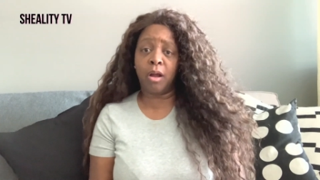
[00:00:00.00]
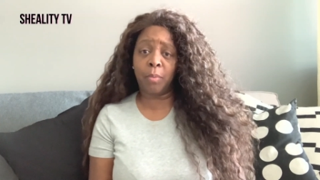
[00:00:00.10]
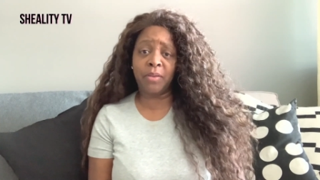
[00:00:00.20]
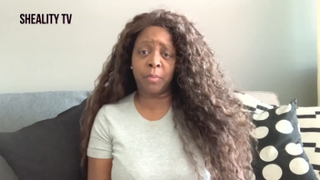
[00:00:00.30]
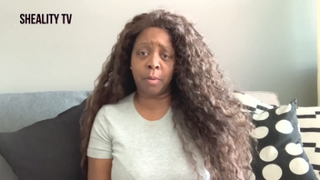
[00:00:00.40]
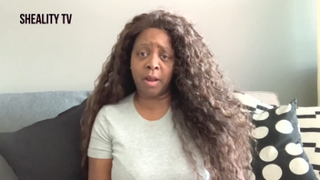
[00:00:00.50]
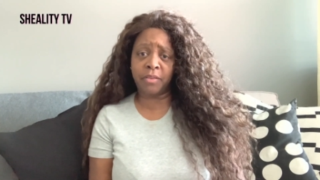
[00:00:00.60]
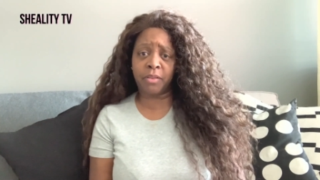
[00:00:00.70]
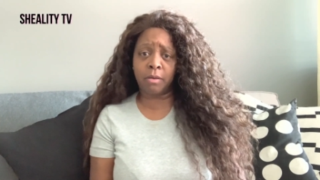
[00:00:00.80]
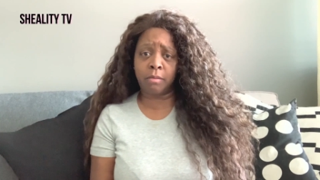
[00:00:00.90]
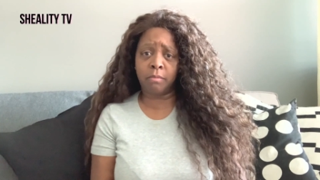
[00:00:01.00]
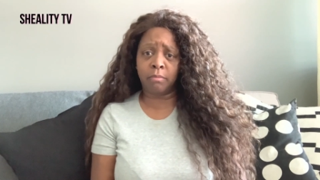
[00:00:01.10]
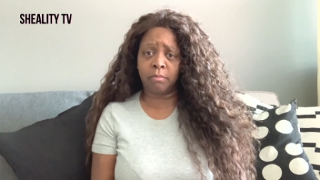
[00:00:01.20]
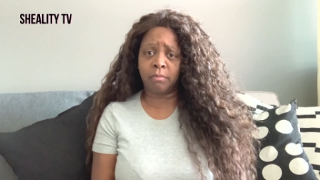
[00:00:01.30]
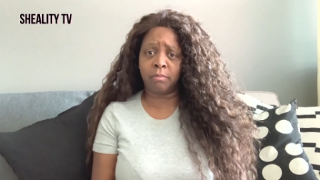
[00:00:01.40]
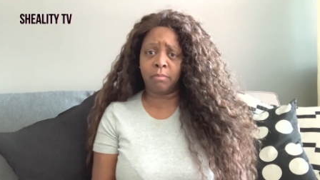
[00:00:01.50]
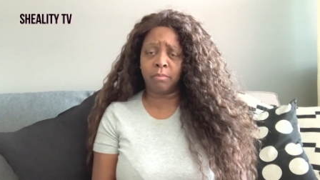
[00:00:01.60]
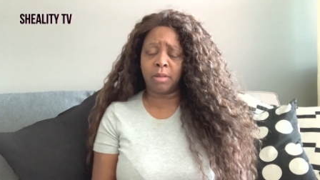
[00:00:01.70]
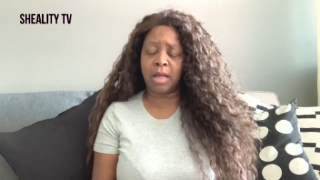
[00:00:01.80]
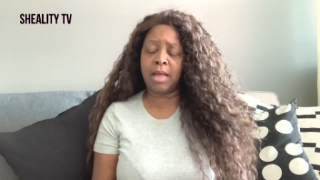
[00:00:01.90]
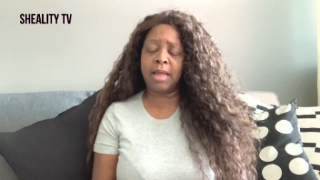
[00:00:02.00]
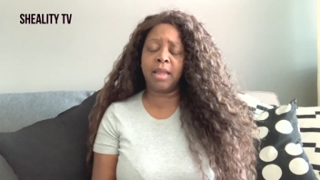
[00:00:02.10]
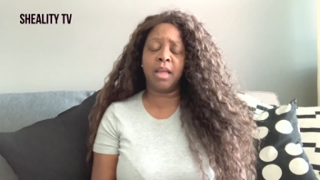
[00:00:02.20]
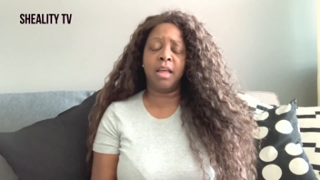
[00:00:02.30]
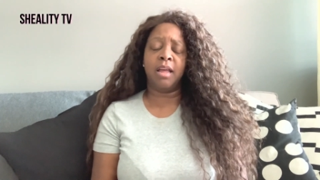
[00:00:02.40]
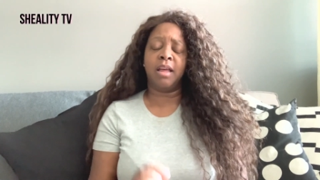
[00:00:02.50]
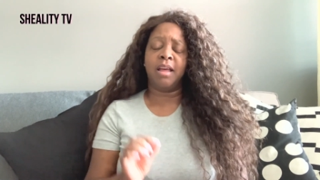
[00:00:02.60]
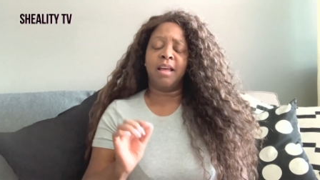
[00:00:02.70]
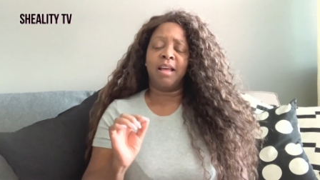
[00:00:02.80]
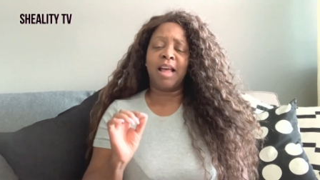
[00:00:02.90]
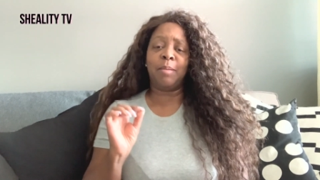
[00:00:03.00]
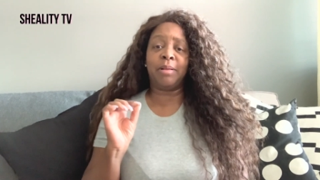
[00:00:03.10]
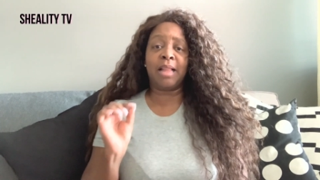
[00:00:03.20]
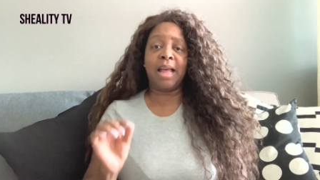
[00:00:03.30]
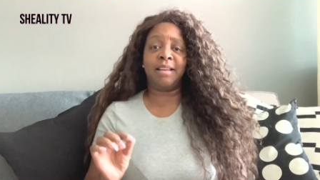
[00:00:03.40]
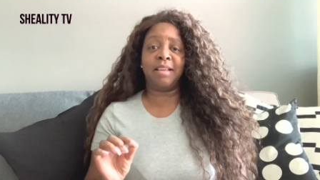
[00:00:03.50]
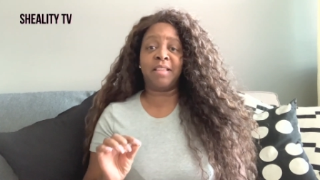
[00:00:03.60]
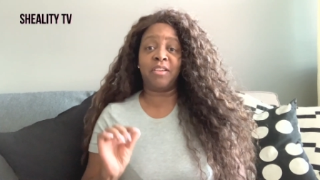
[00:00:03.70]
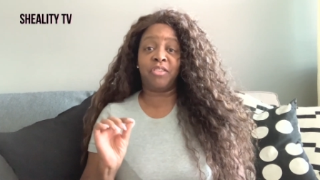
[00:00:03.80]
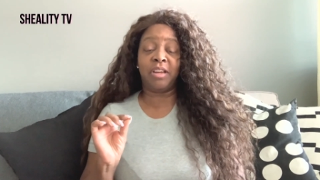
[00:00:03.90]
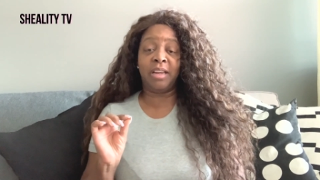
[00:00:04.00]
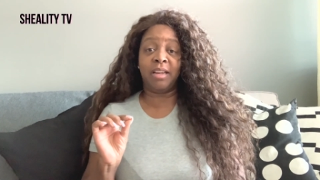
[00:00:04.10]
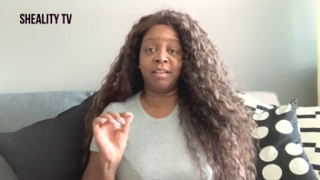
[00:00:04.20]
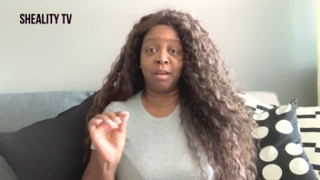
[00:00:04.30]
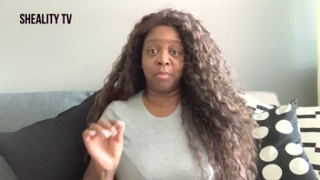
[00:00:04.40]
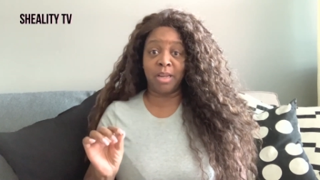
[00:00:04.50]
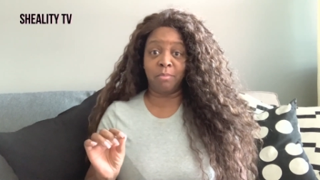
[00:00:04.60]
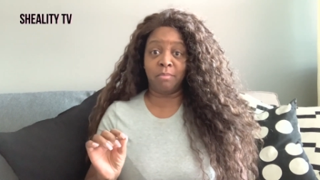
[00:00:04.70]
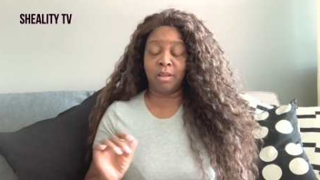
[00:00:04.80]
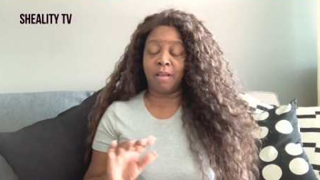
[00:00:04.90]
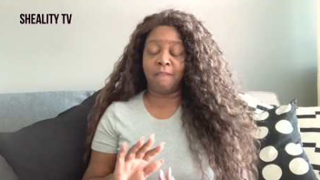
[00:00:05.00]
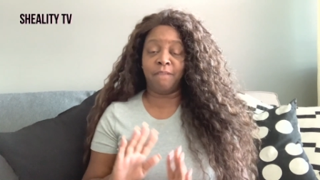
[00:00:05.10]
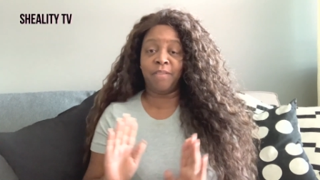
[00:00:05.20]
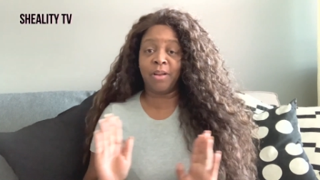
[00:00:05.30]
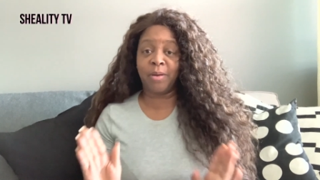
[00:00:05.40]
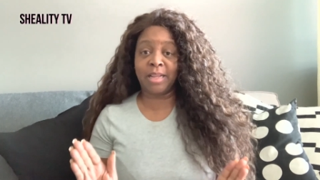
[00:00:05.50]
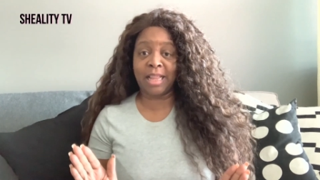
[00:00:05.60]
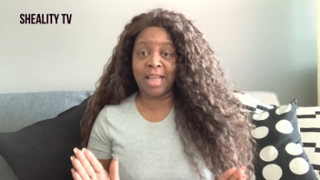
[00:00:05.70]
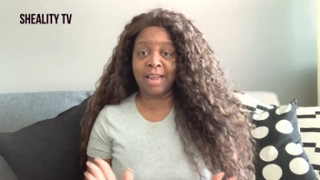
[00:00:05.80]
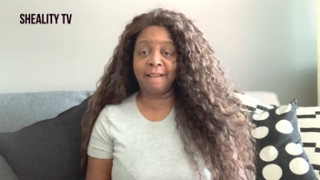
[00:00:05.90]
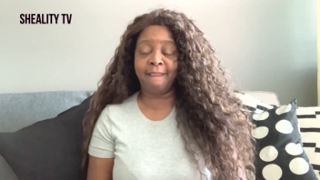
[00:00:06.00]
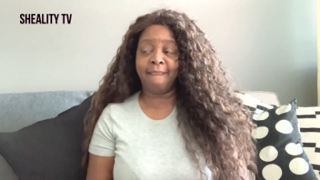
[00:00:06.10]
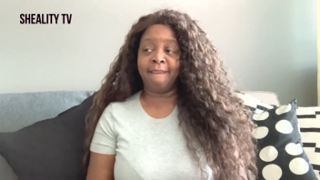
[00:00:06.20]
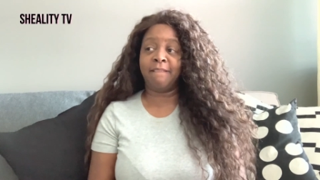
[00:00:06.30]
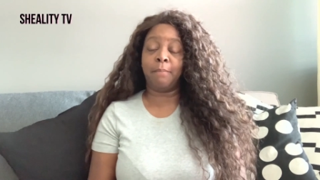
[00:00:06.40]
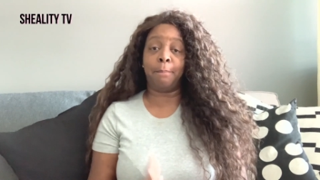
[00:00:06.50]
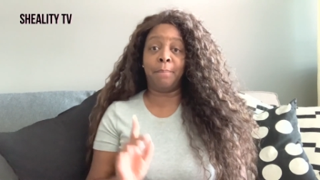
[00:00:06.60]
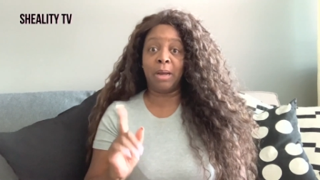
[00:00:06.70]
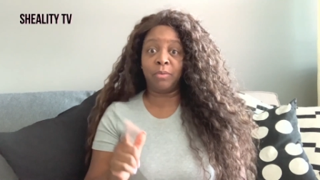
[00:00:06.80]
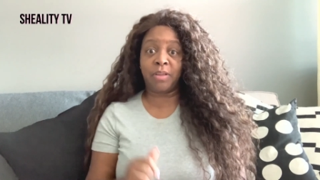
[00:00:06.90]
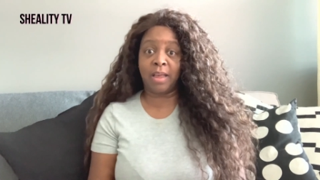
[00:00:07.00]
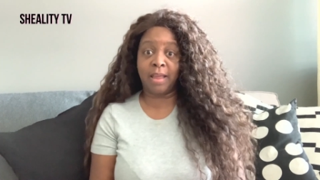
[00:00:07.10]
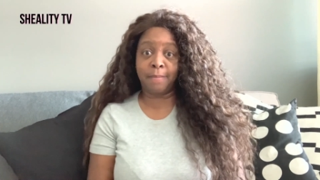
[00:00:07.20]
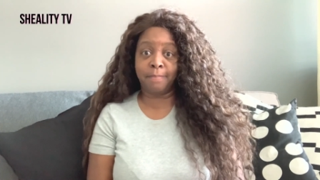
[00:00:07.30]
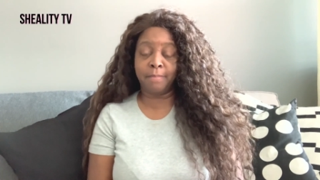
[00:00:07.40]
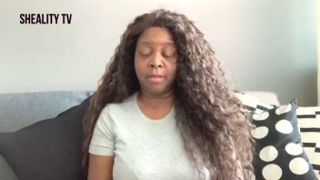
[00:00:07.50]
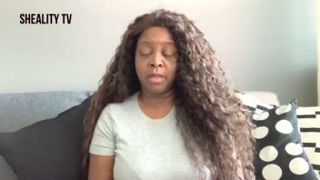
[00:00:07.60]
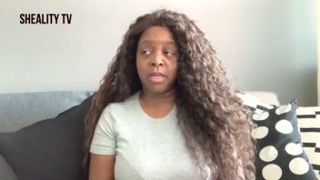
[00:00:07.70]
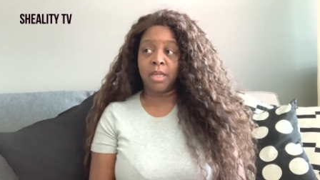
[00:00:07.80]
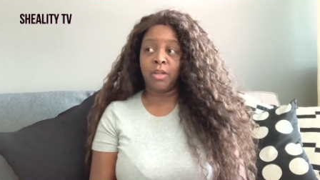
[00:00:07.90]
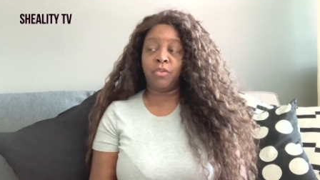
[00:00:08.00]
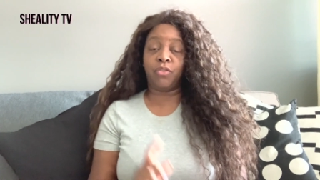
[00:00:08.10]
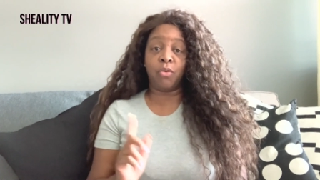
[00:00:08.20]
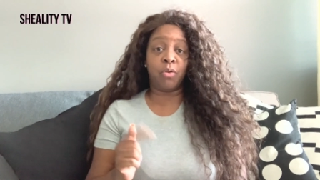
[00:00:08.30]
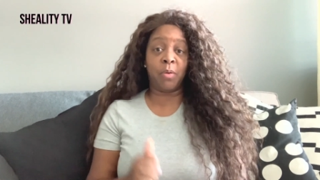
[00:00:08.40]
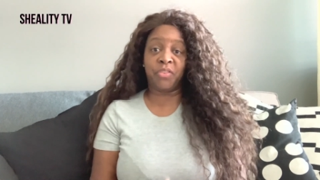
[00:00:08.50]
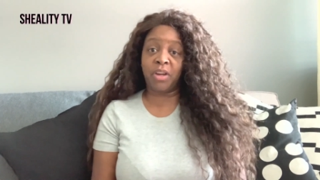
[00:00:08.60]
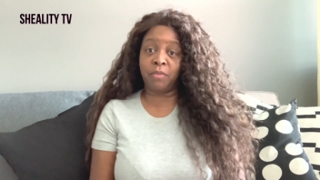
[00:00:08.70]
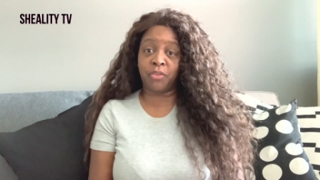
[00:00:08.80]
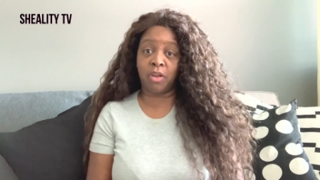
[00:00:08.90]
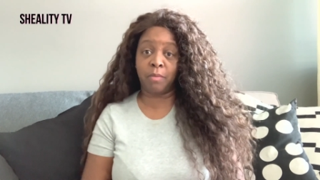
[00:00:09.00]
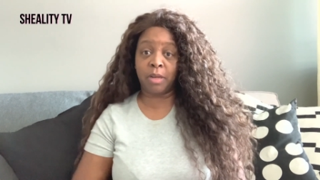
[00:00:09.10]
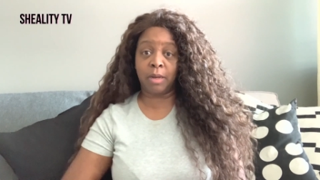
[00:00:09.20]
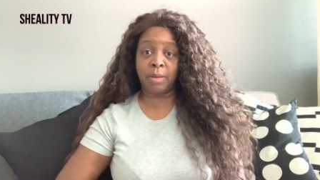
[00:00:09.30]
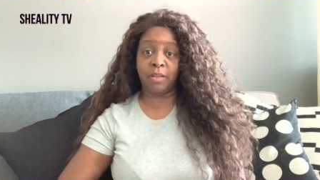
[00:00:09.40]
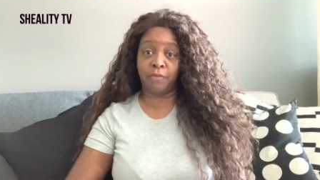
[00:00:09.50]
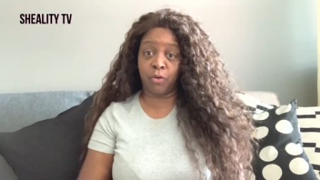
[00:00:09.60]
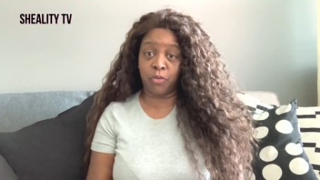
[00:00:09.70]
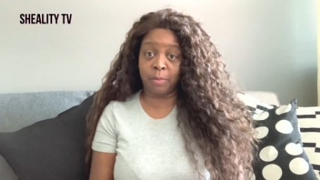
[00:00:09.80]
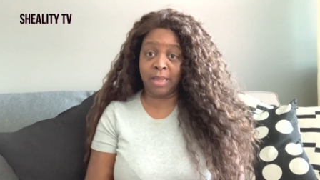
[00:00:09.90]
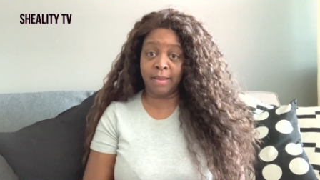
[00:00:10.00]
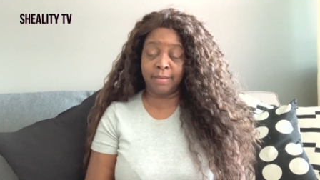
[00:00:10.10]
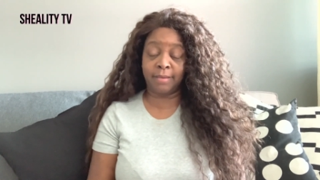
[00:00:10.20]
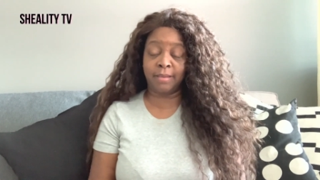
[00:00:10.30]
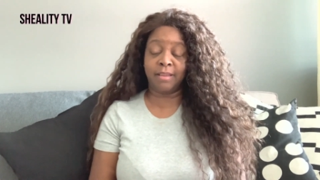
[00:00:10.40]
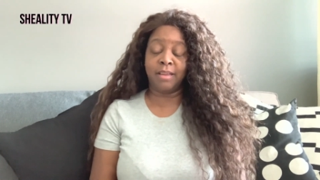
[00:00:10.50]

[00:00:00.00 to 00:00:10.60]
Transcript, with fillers: Are we surprised though? I am glad that she dumped him, very glad about time. Don't know what she ever saw in him in the first place.